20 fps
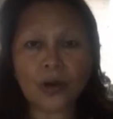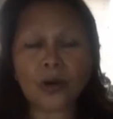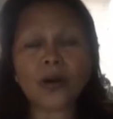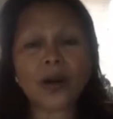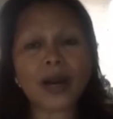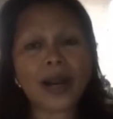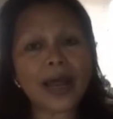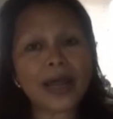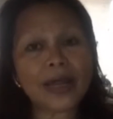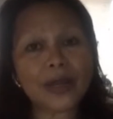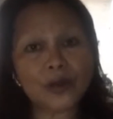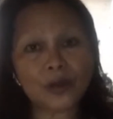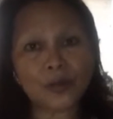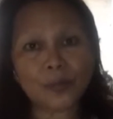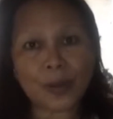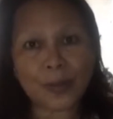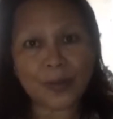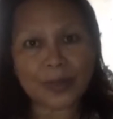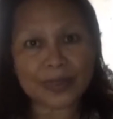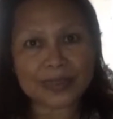or I go
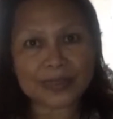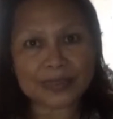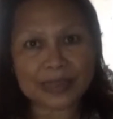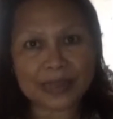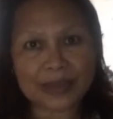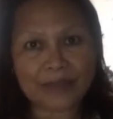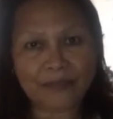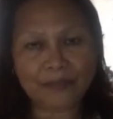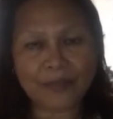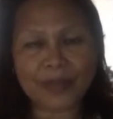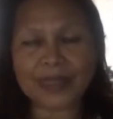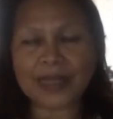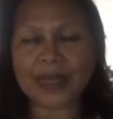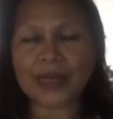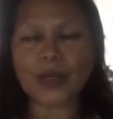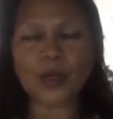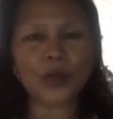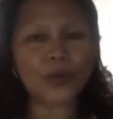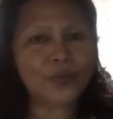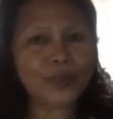by myself, but I
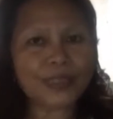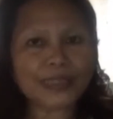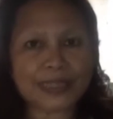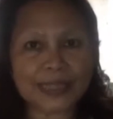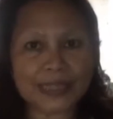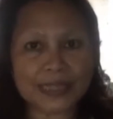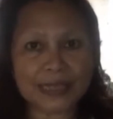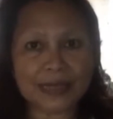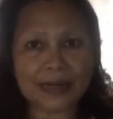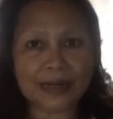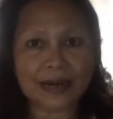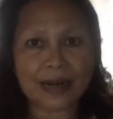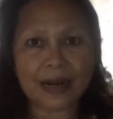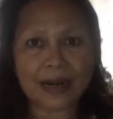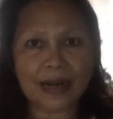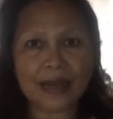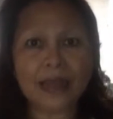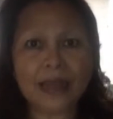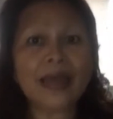always need a car.